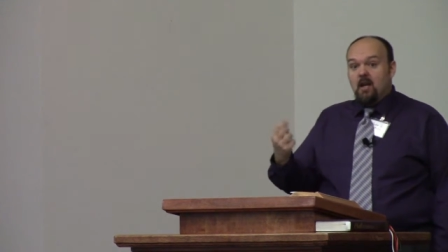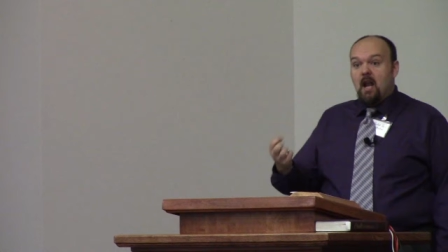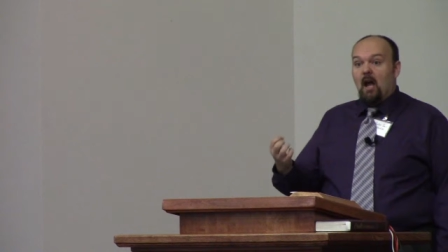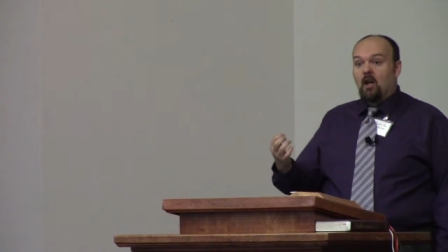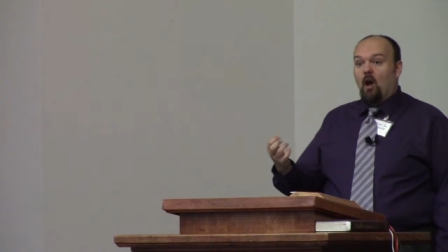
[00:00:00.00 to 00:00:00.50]

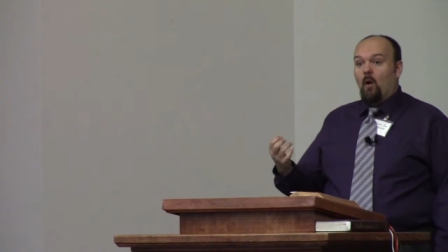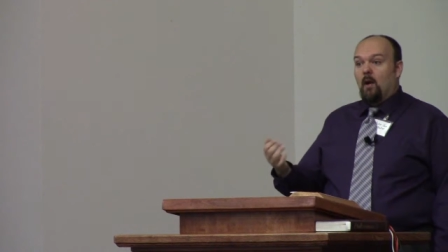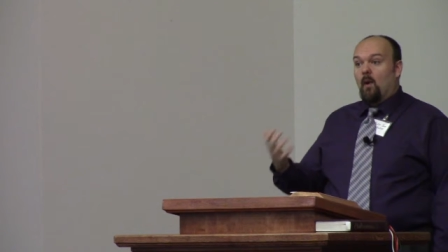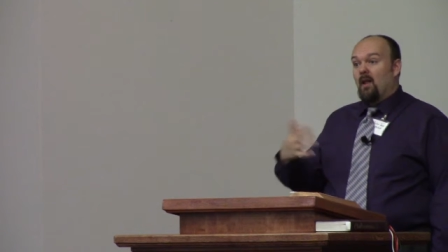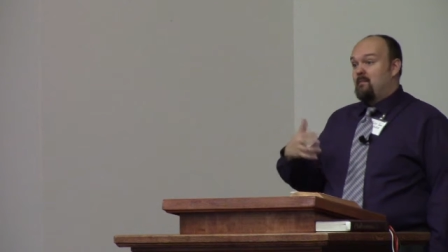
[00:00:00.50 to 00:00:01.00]
not
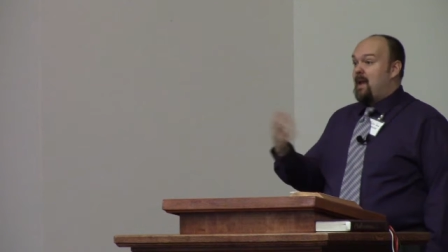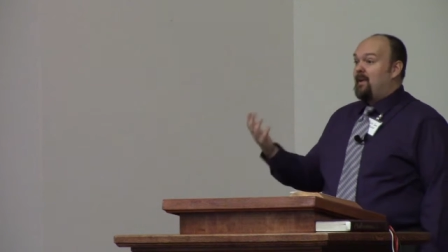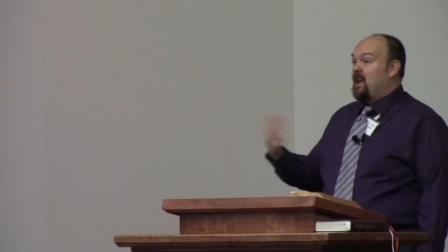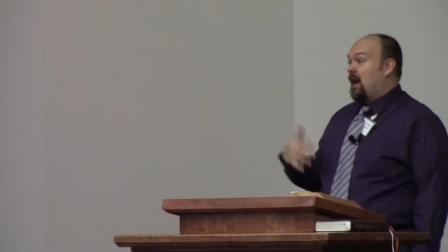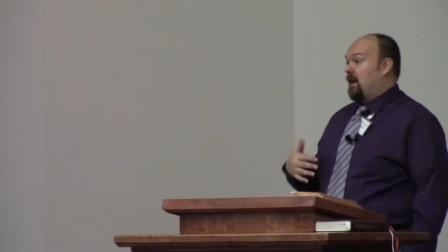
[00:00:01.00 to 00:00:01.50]
going well, and
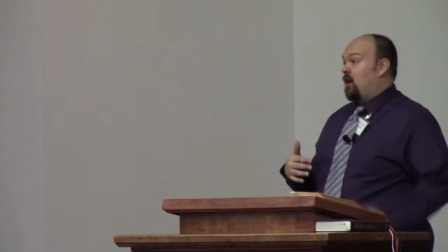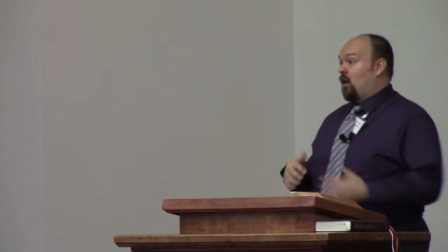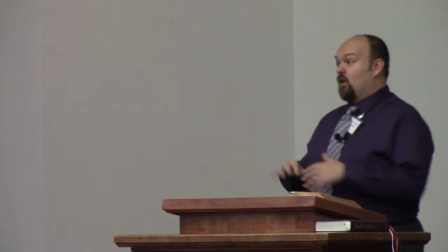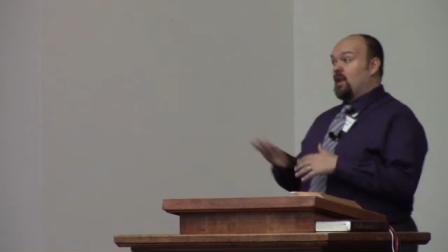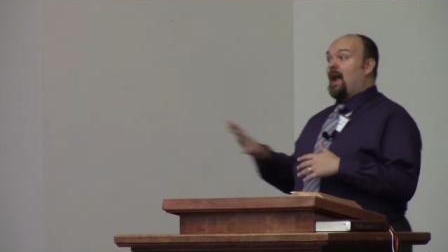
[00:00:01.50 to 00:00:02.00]
maybe not in
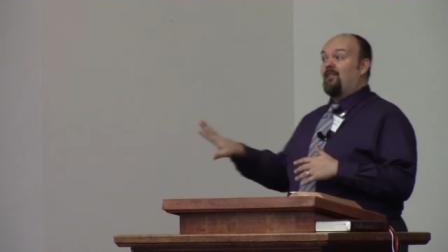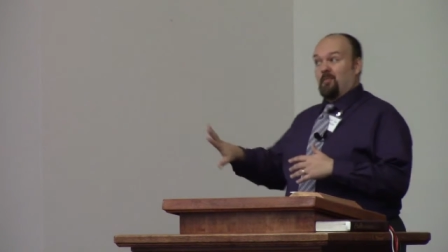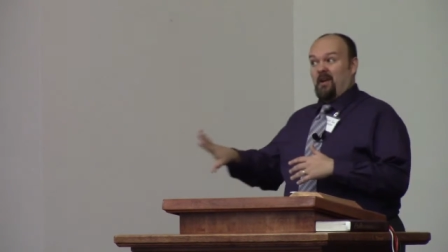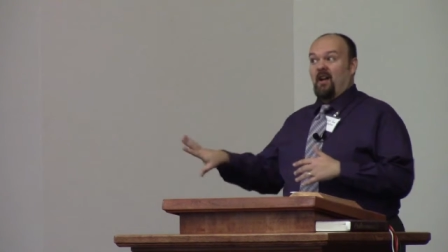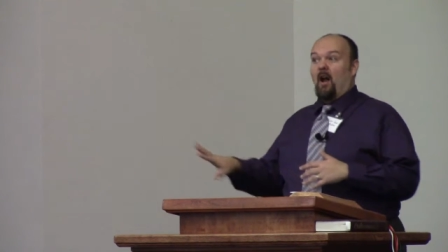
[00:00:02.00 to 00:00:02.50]
our own lives,
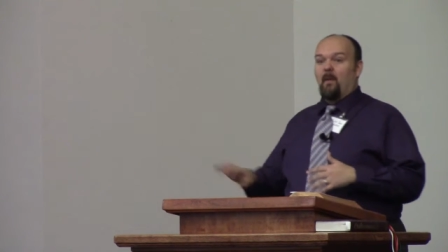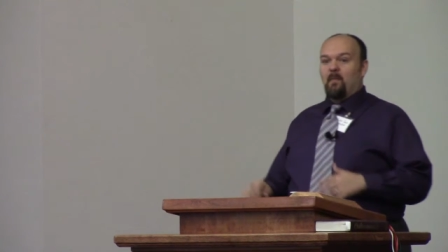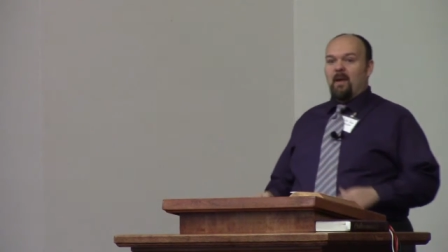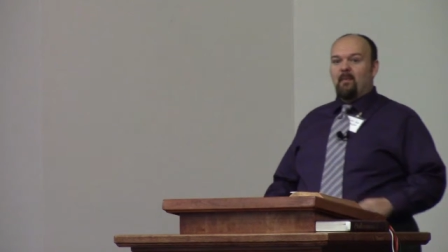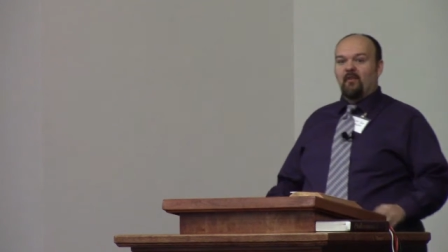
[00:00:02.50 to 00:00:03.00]
but in
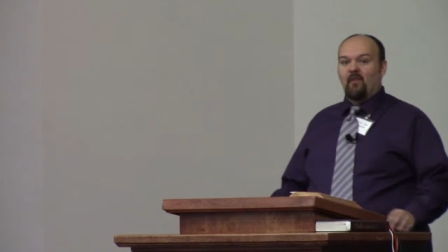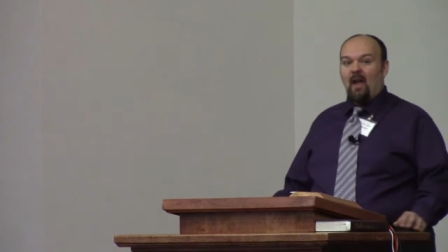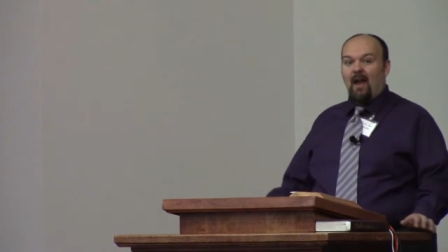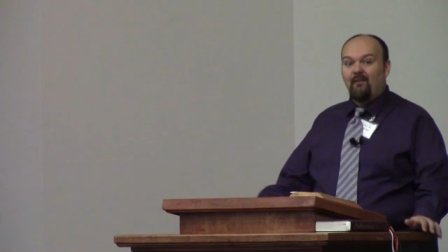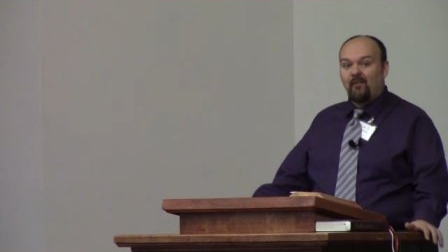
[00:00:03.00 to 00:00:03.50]
other people's
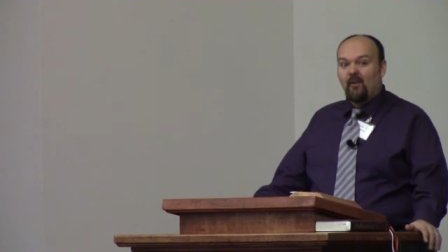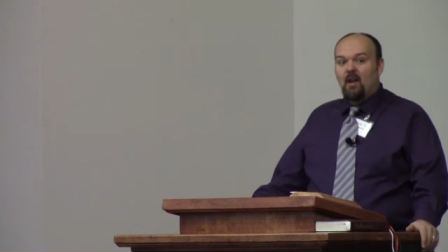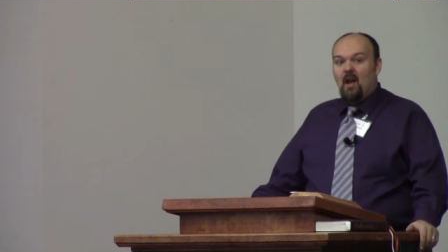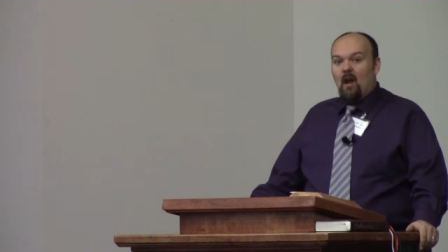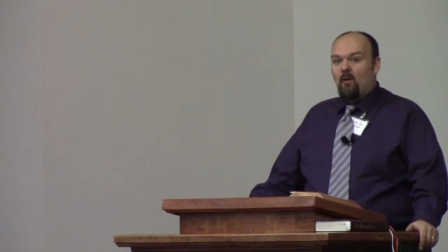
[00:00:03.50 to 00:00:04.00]
lives.
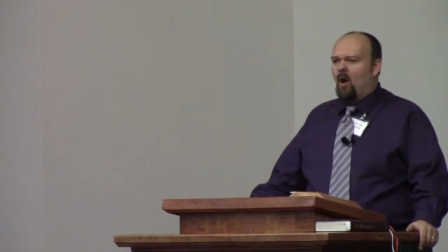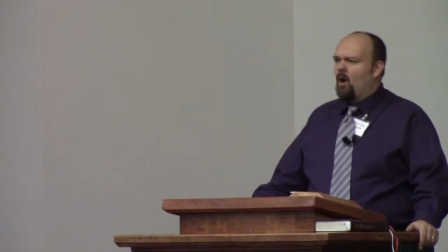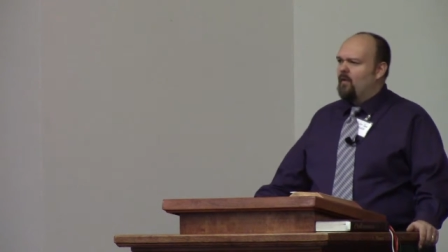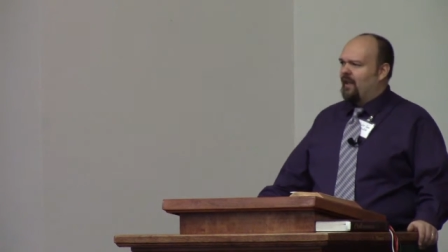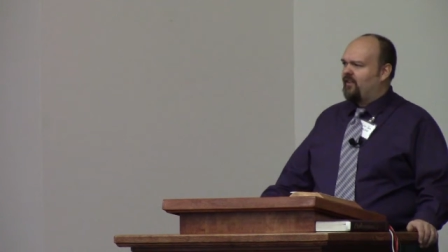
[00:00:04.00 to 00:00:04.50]
And we go,
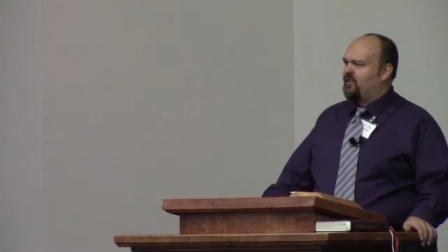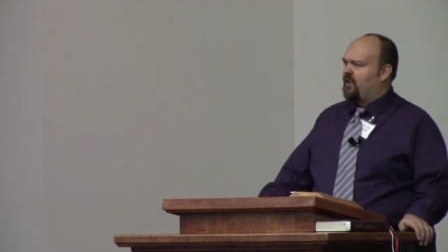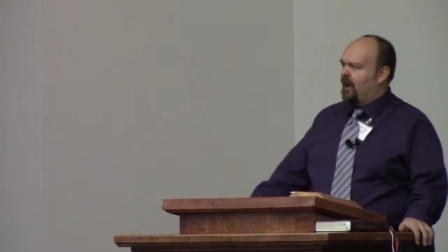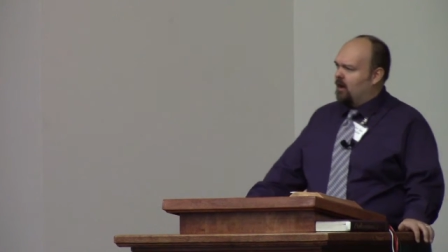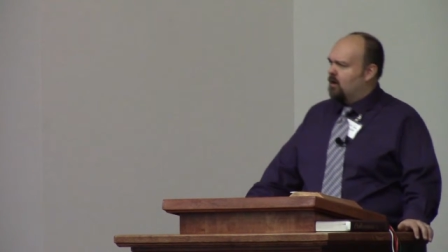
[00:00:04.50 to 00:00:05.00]
oh,
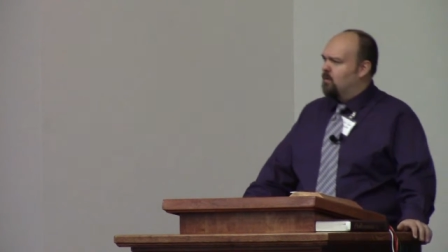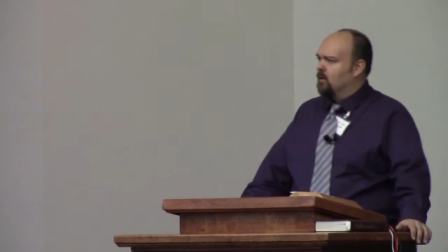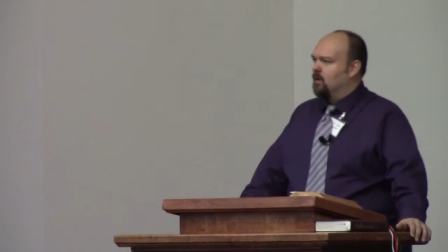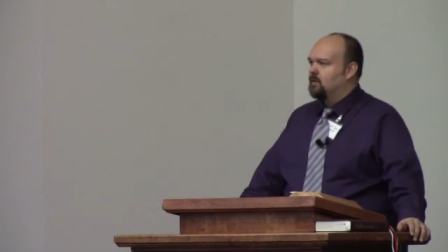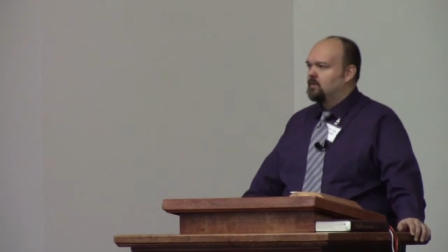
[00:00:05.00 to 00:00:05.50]
that's
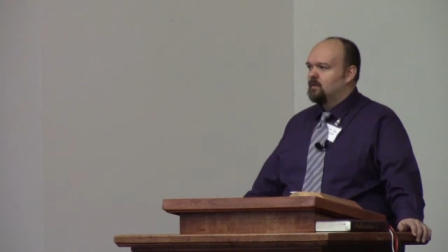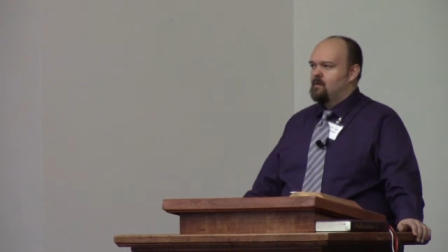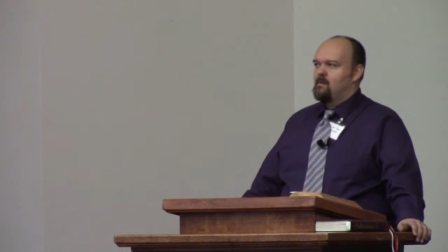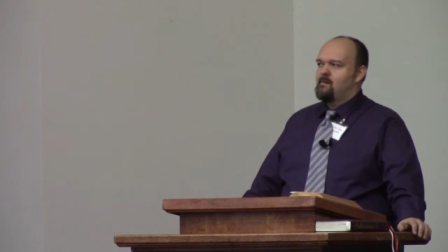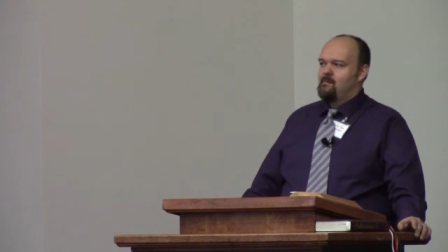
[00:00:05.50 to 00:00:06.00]
terrible,
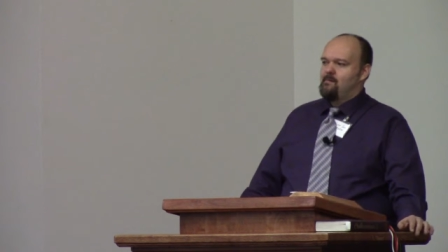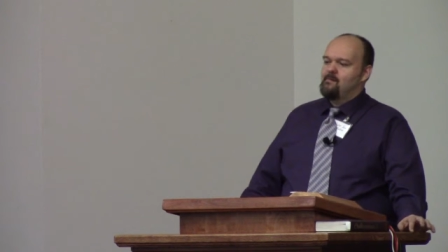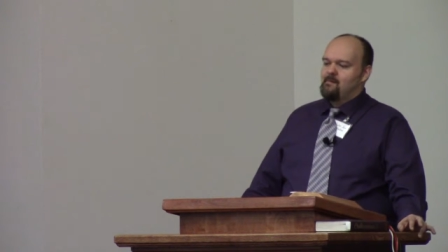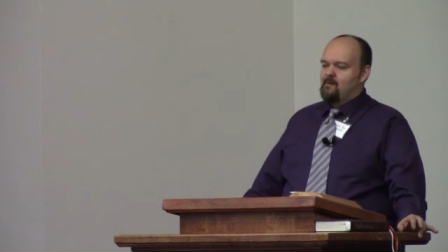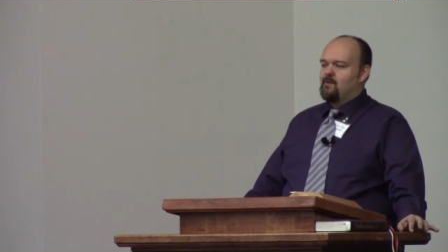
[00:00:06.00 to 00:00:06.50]

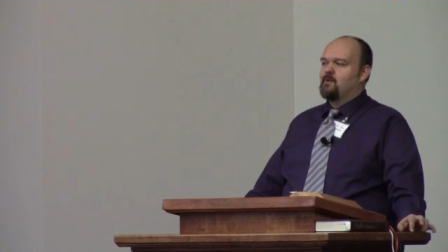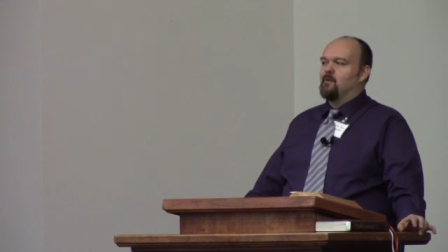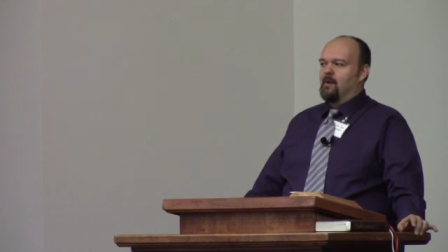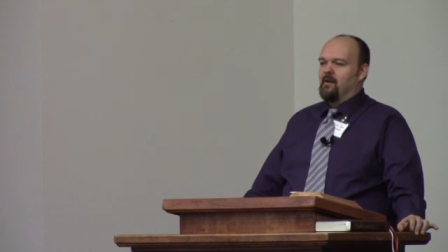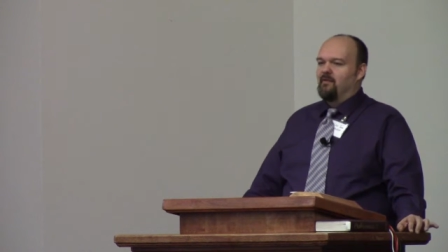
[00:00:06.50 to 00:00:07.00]

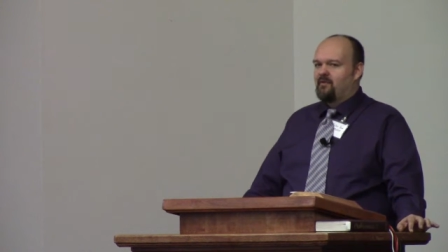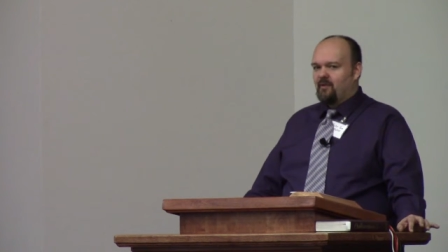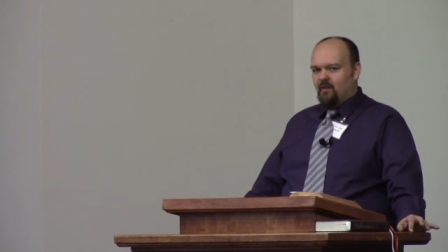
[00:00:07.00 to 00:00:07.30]
sort of.